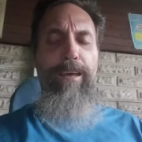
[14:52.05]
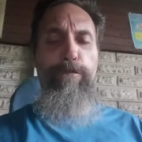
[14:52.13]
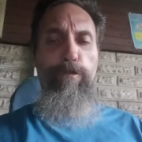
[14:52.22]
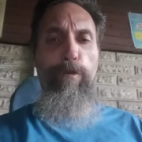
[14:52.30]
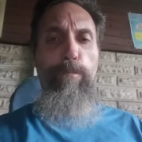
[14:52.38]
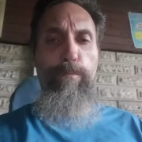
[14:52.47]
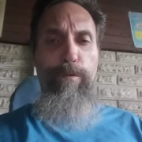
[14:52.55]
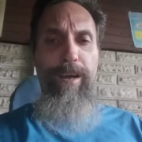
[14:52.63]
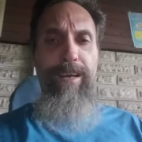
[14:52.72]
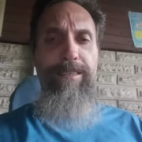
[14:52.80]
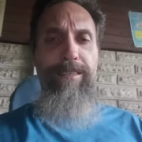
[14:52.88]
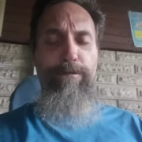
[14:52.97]
If your
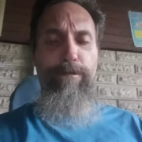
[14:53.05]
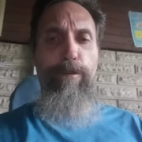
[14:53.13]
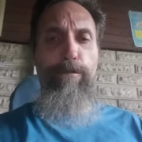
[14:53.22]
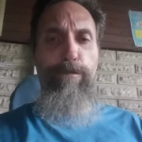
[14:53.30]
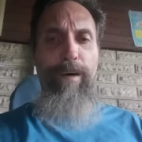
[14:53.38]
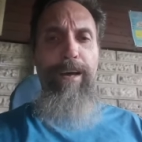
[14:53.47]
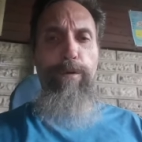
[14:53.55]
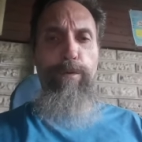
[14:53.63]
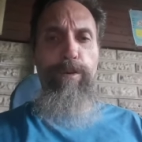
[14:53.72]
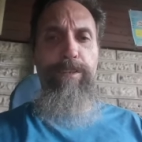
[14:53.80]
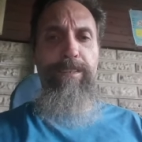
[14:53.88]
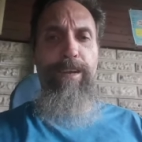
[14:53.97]
prayers involve
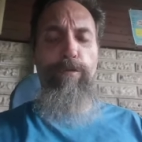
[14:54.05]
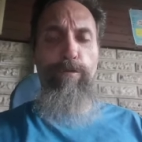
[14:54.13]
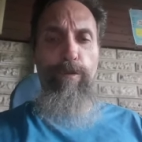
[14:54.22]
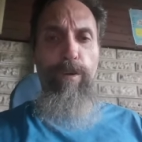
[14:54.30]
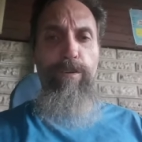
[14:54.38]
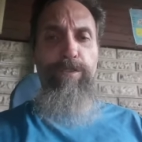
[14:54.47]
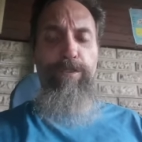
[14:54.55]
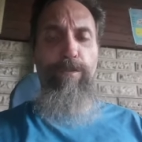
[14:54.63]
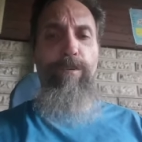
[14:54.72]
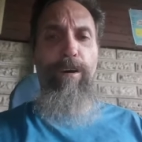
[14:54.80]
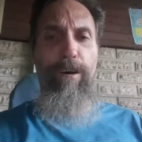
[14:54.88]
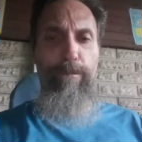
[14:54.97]
fireworks and rocks,
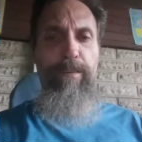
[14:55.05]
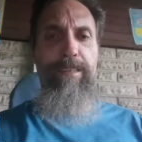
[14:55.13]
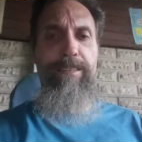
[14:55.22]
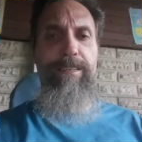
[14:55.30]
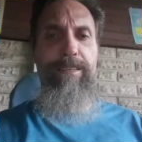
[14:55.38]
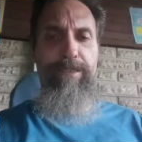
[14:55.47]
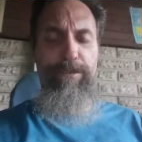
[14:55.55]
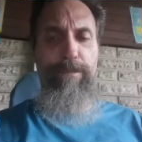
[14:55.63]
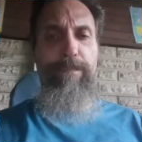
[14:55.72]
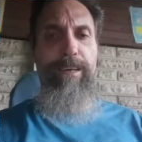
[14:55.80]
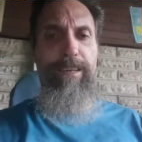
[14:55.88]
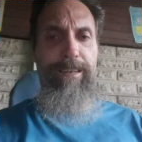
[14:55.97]
you're obviously
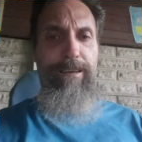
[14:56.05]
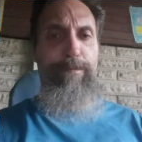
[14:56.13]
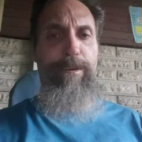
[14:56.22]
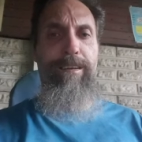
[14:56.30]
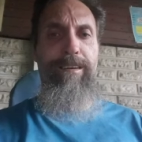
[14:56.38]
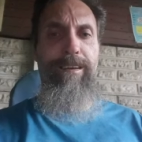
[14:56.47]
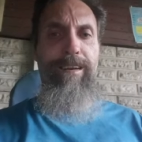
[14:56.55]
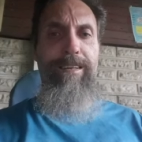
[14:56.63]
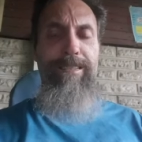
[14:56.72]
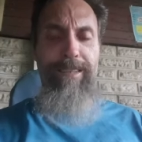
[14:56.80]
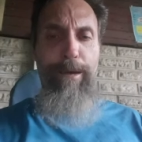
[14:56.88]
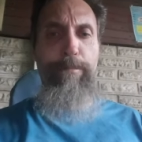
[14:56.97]
serving a demon.
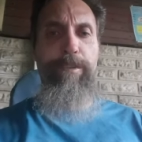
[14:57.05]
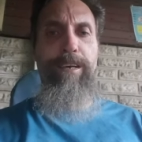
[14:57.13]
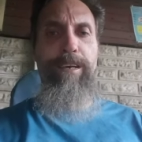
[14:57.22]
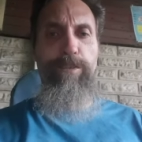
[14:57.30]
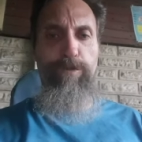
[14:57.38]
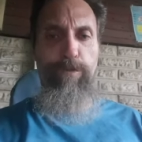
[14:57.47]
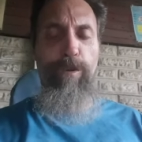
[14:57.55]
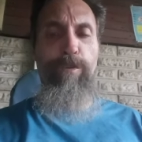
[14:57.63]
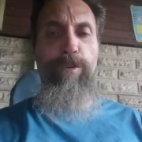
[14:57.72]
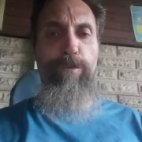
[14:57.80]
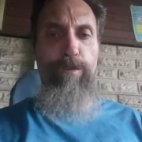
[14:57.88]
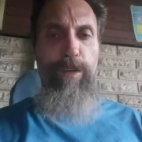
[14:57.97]
Something is
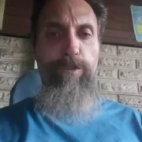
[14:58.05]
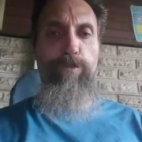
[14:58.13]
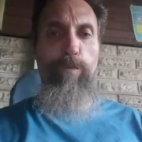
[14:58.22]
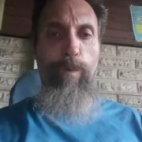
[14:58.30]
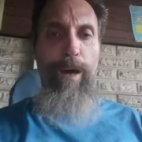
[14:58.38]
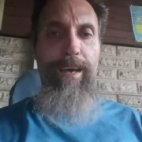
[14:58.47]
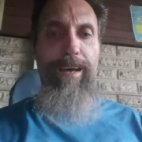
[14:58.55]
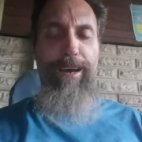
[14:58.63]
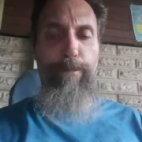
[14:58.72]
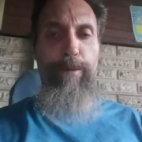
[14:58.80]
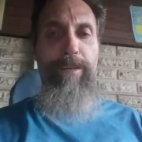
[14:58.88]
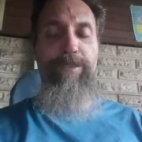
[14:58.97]
wrong. You need to wake
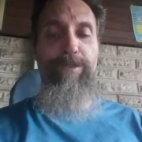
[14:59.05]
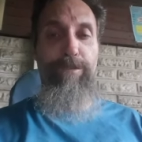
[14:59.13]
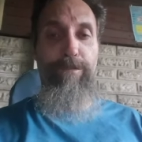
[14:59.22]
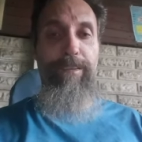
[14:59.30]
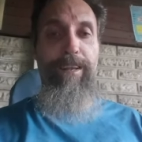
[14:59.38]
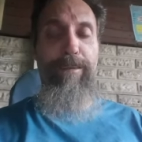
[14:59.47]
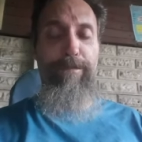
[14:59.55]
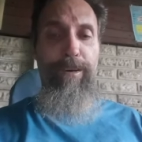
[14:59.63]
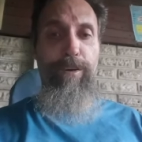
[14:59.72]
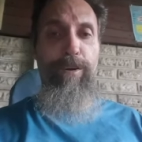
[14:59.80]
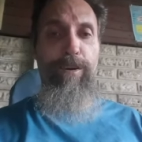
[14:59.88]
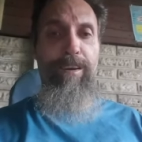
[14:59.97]
up and serve the
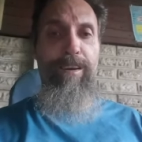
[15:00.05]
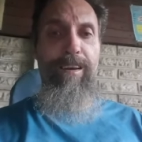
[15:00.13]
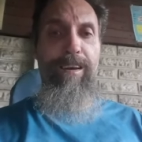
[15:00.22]
living God.